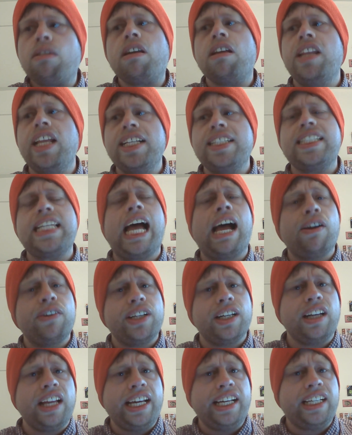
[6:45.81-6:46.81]
they sound
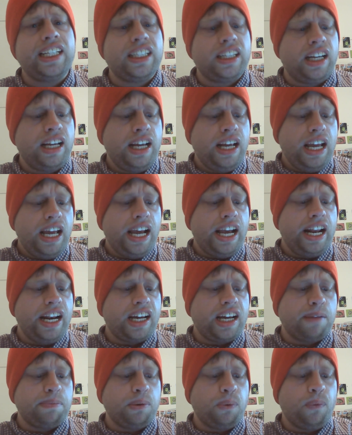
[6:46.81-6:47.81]
alike in a in a
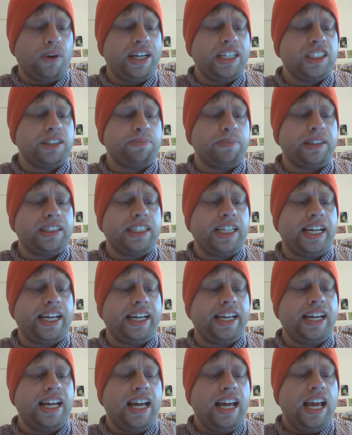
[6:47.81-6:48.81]
couple ways, but
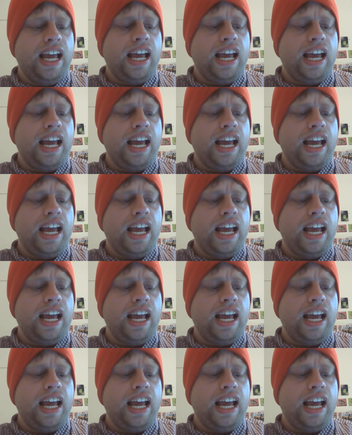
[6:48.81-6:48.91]
they